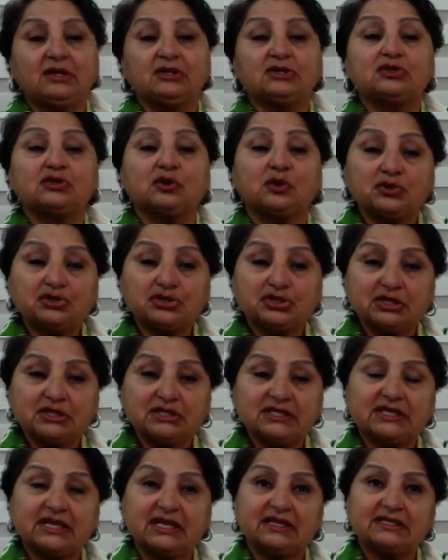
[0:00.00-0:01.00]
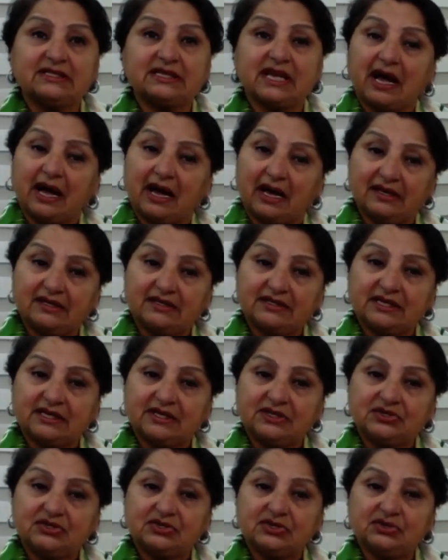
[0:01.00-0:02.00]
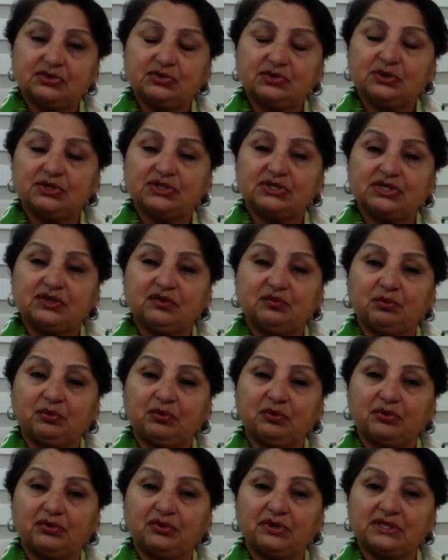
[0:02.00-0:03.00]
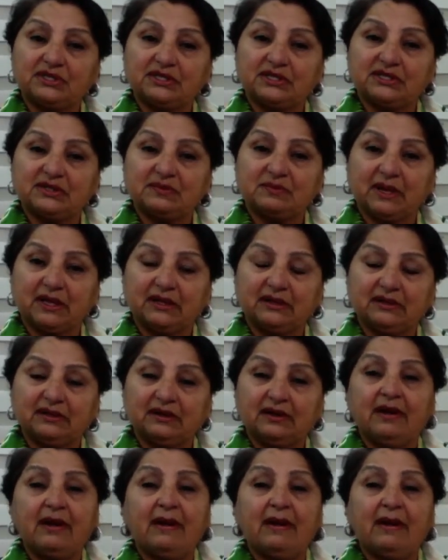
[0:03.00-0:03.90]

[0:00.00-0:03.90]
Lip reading: Social skills are essential to achieve progress this month.